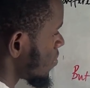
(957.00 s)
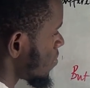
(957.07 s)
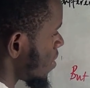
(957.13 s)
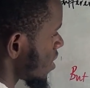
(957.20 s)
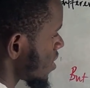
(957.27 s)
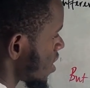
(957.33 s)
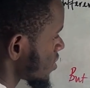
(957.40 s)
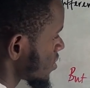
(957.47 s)

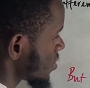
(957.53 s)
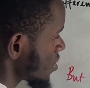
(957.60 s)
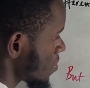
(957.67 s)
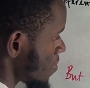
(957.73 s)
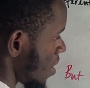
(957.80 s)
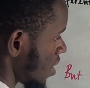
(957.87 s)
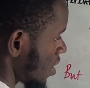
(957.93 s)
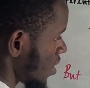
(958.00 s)
minus
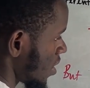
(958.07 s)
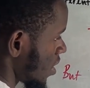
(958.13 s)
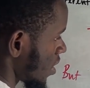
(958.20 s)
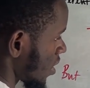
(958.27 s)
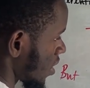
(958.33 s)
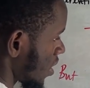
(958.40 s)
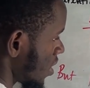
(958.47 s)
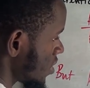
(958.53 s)
sigma
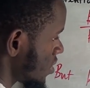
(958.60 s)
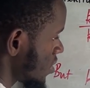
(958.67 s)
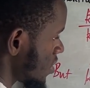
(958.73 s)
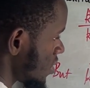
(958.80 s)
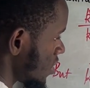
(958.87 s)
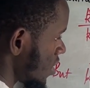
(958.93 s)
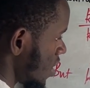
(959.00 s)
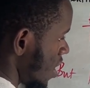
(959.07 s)
kt.
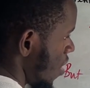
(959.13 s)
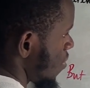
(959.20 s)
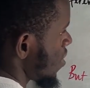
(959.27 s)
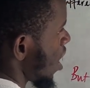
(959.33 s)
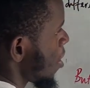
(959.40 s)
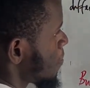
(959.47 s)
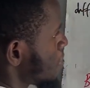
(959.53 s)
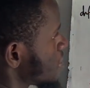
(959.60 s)
Then
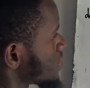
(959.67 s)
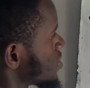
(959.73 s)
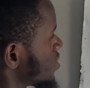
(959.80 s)
I replace